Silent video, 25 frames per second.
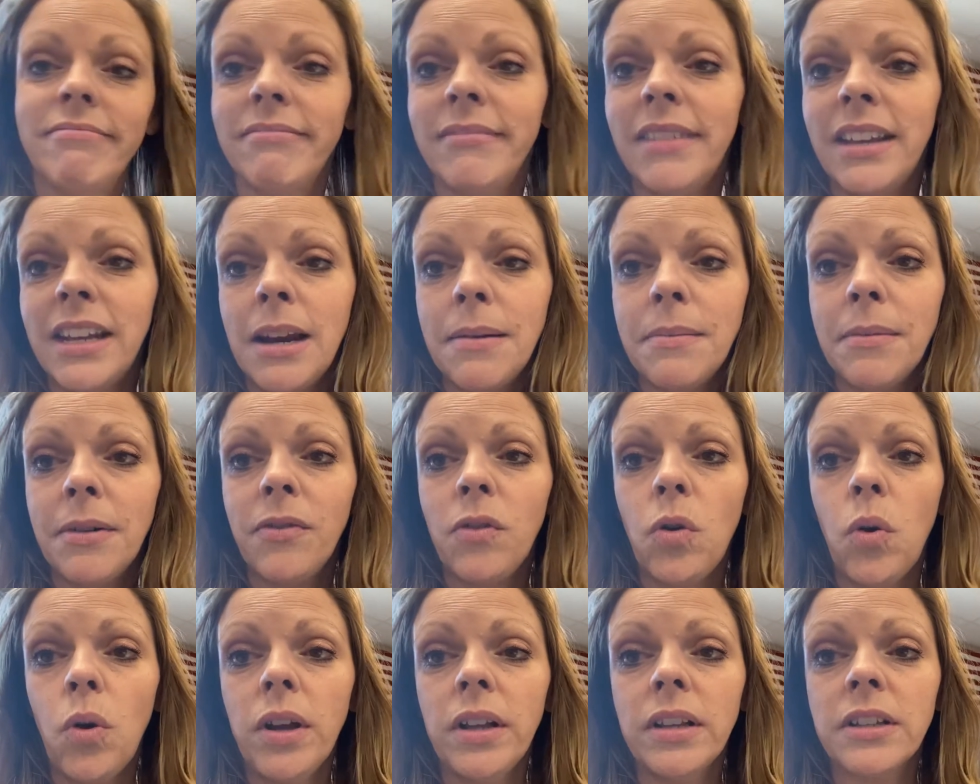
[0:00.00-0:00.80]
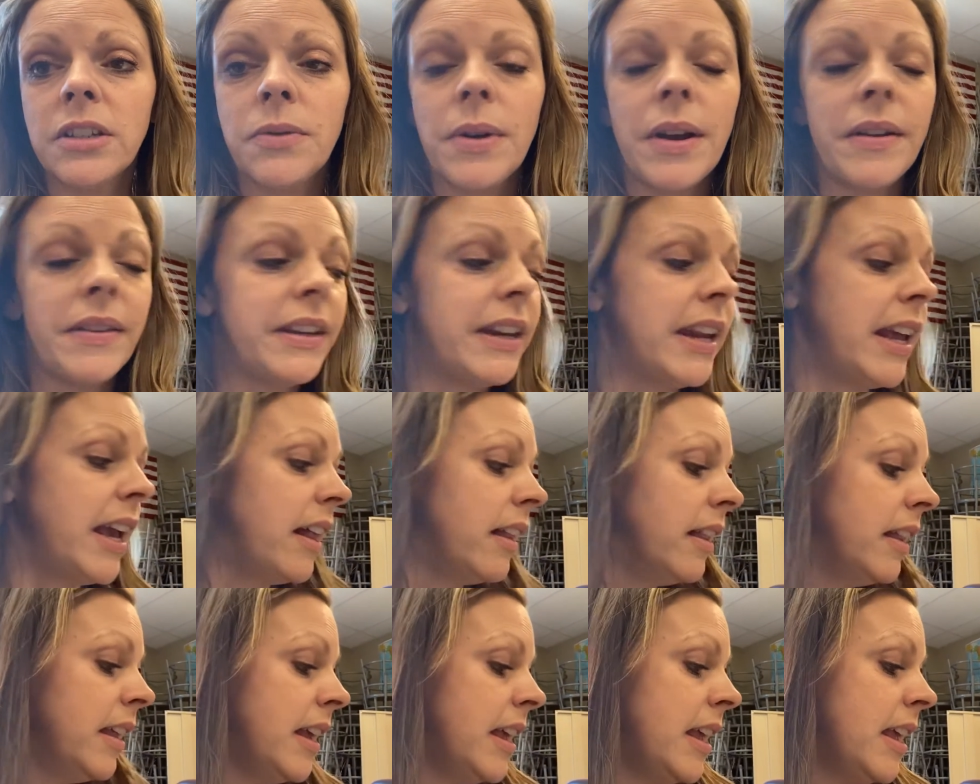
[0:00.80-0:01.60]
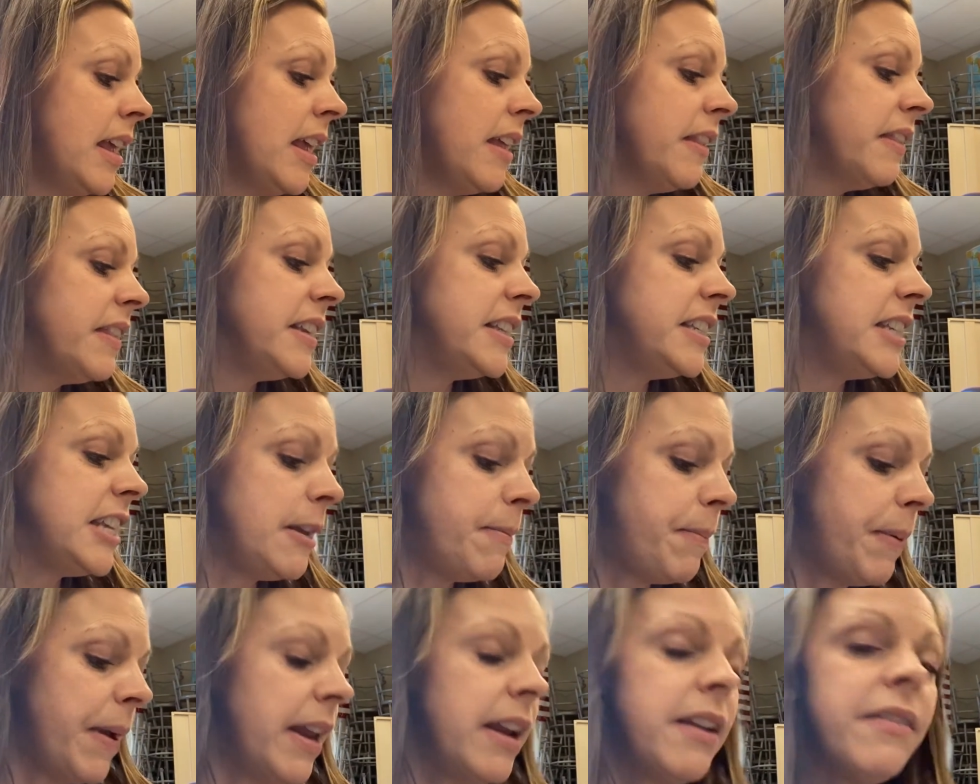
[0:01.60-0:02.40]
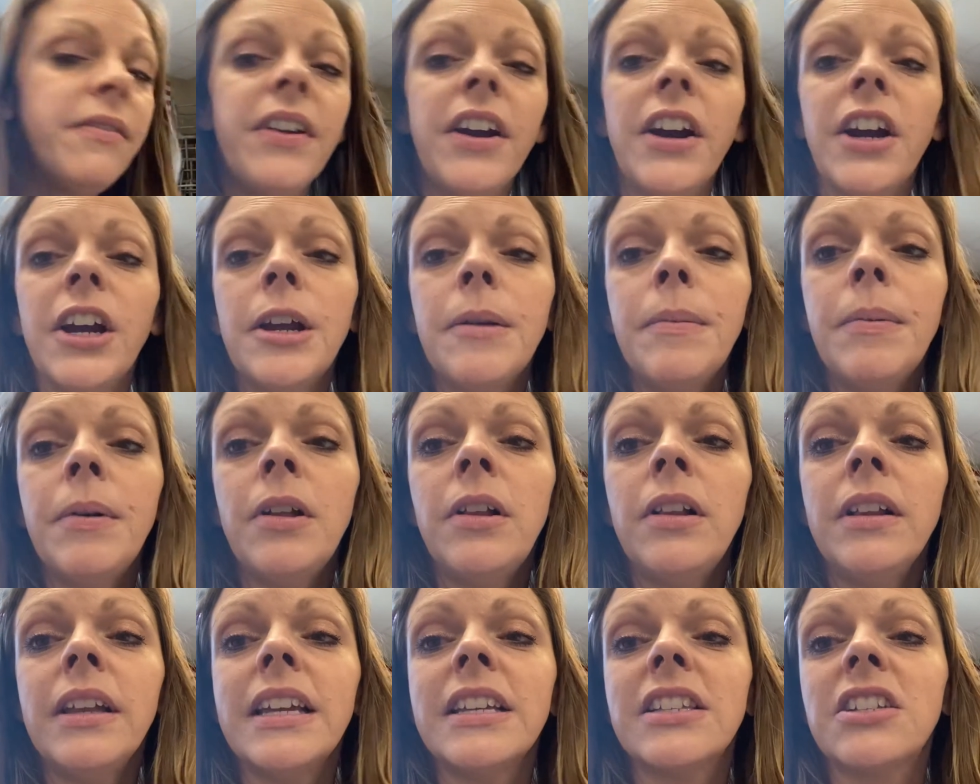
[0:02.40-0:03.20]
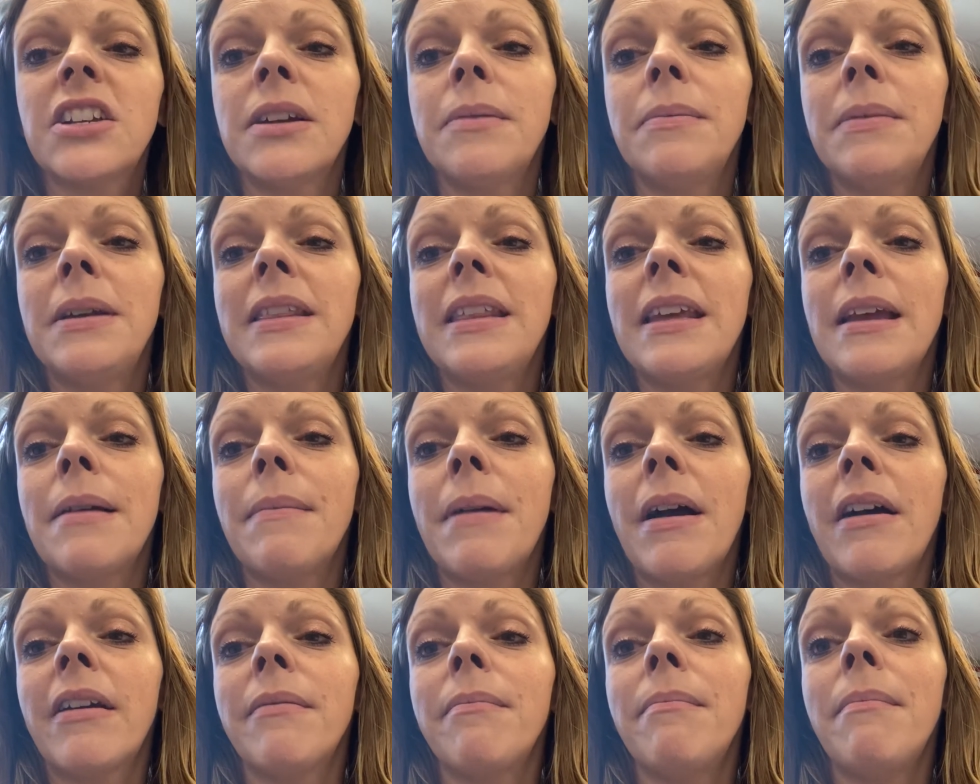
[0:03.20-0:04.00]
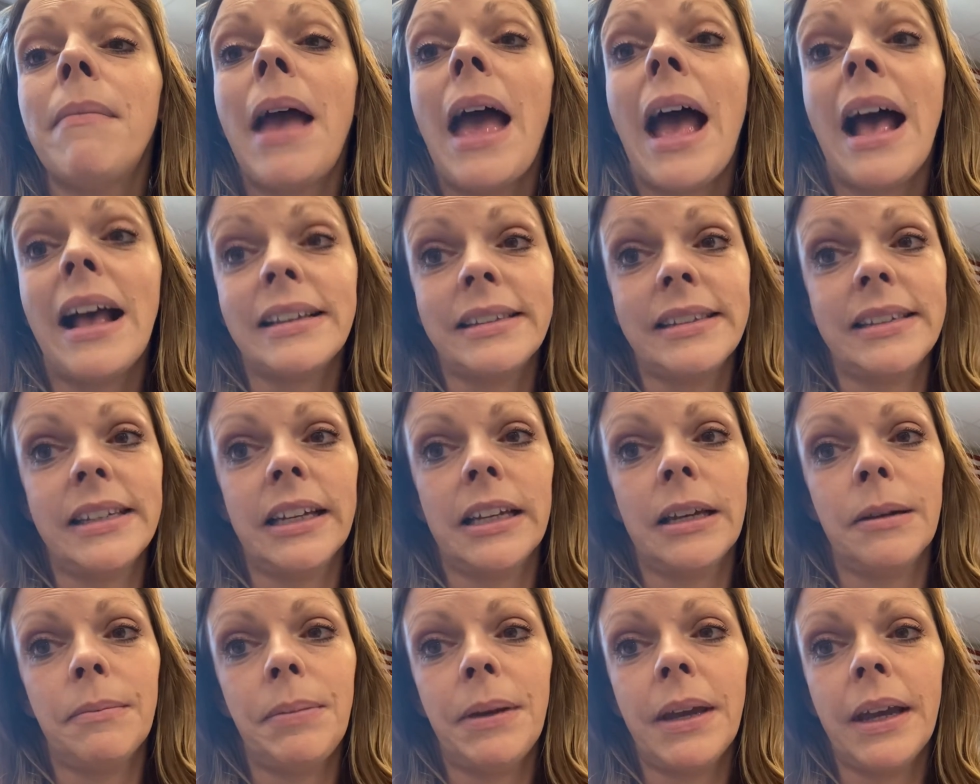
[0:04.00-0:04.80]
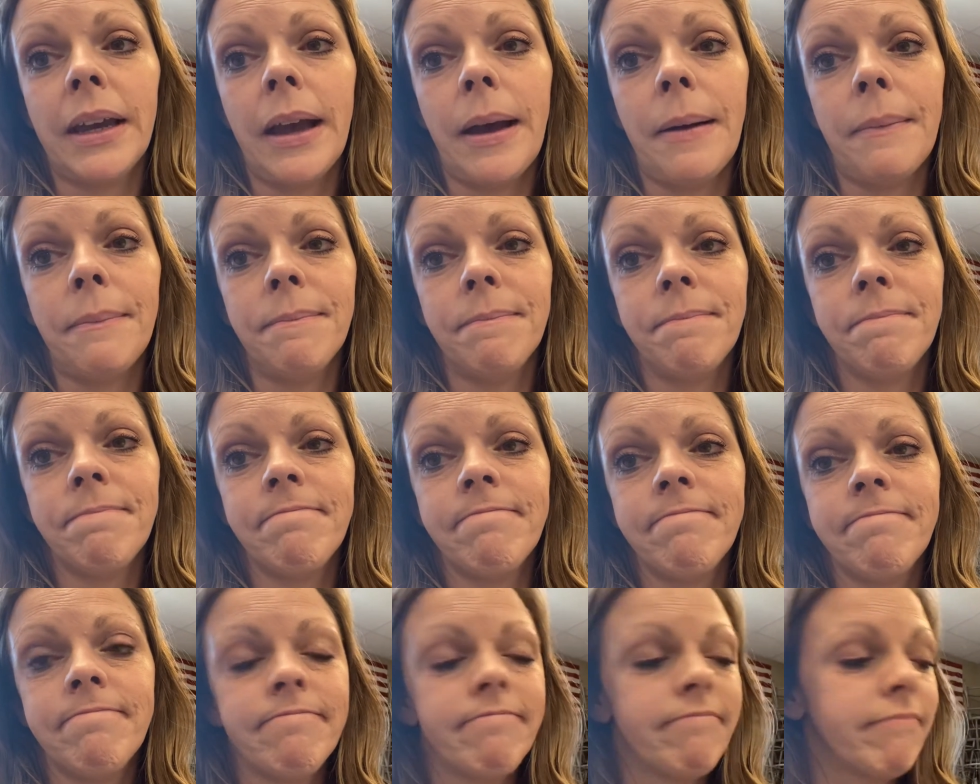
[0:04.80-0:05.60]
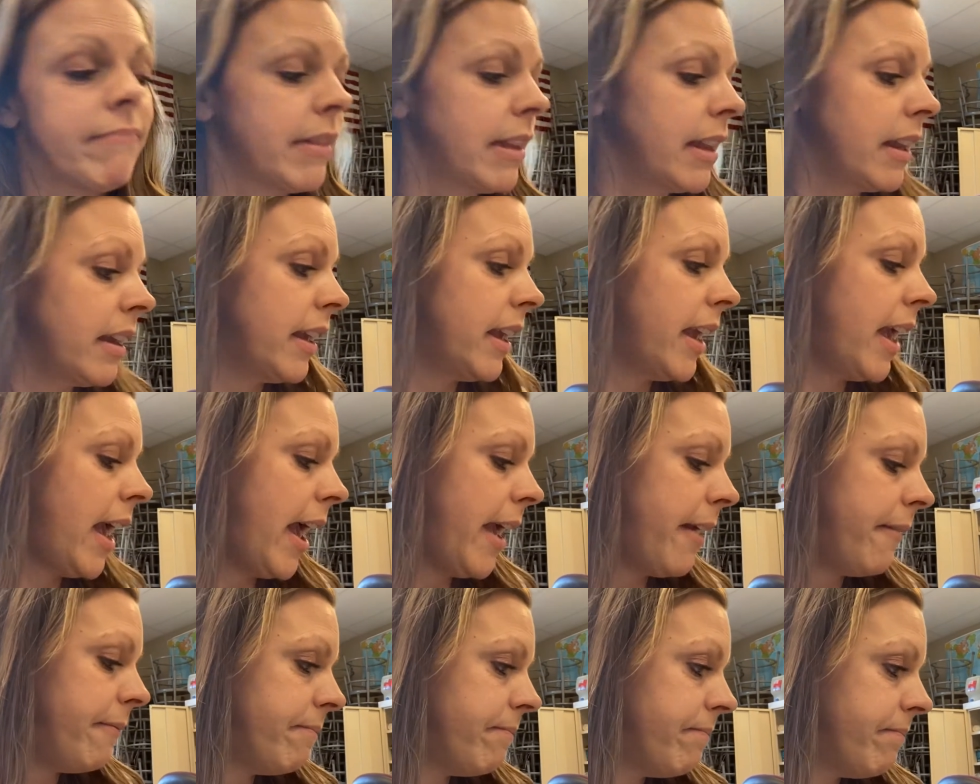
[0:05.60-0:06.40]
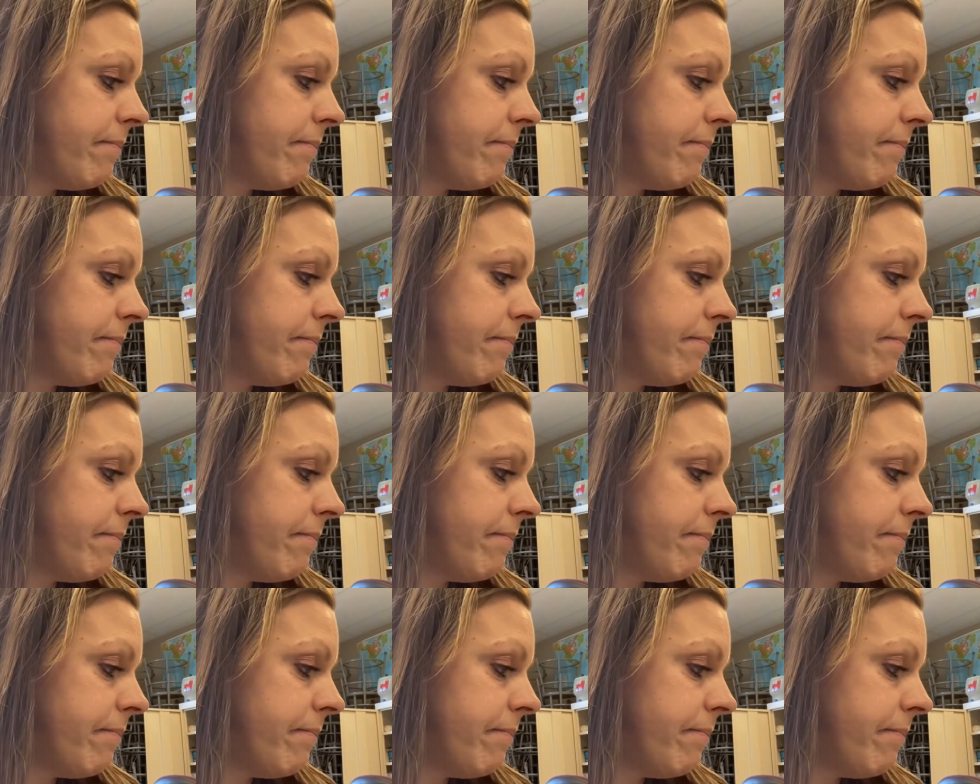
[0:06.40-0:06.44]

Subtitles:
The number of coils around the nail. The dependent variable is gonna be the amount of mass it can pick up. Okay,